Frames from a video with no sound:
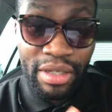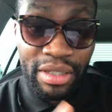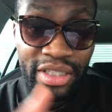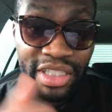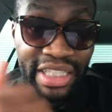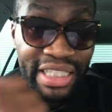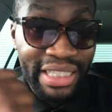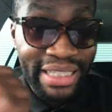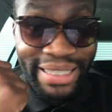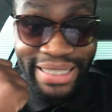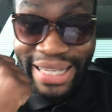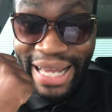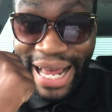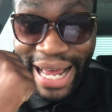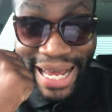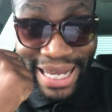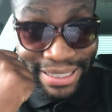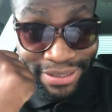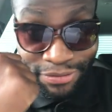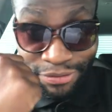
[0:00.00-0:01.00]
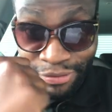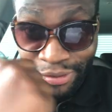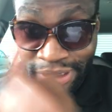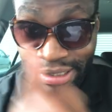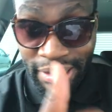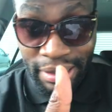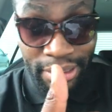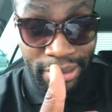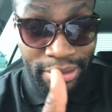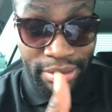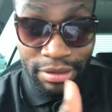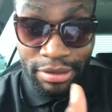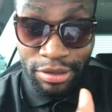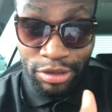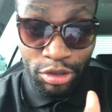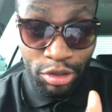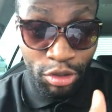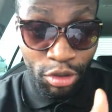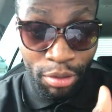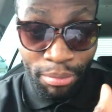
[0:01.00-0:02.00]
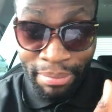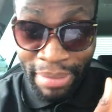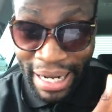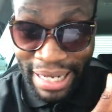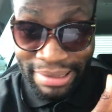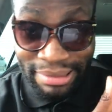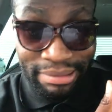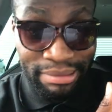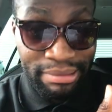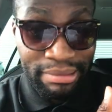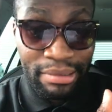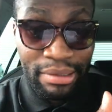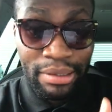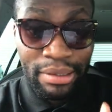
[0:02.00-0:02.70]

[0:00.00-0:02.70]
She has visited the Donbass.